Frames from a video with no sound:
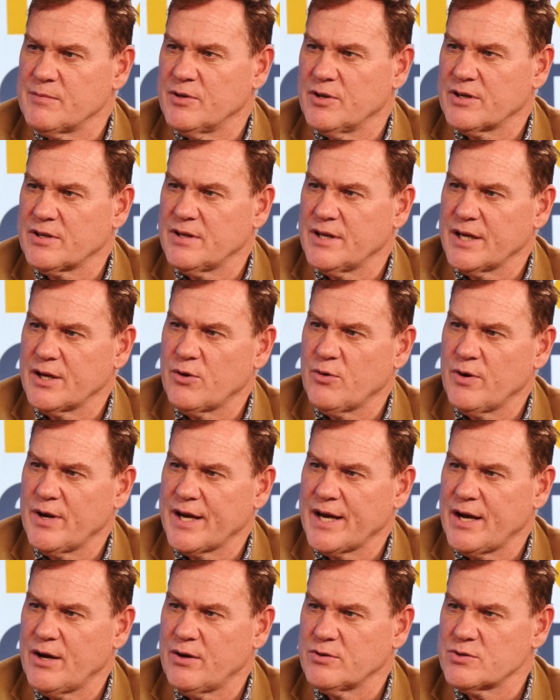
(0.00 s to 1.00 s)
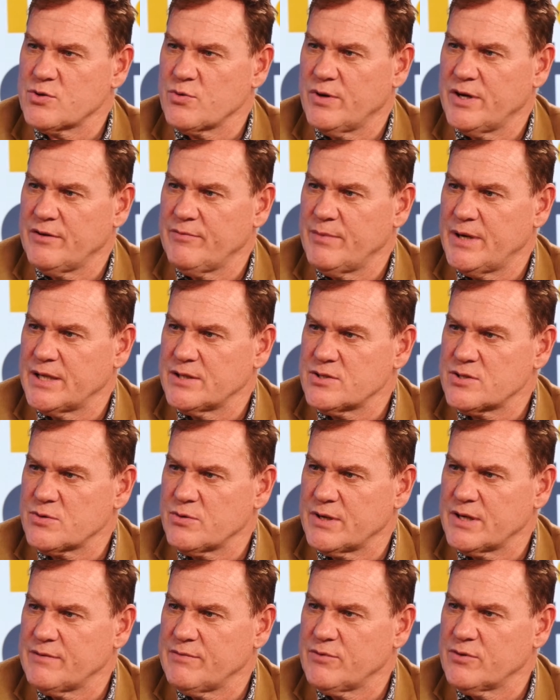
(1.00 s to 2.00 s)
look like going out 12 months,
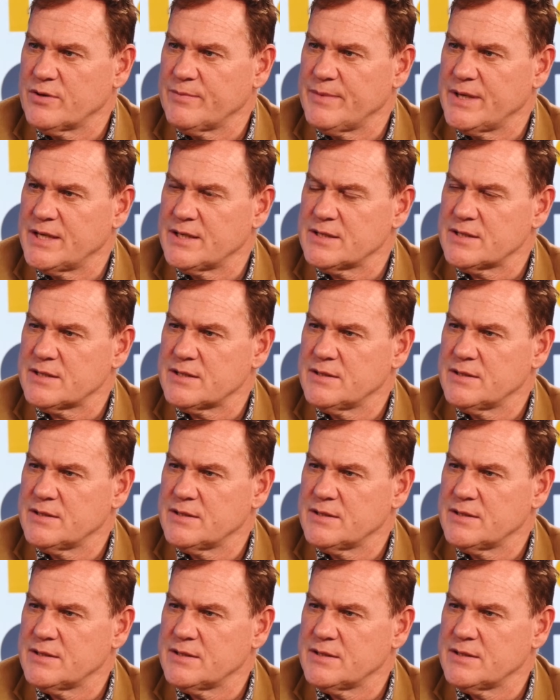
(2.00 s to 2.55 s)
24 months?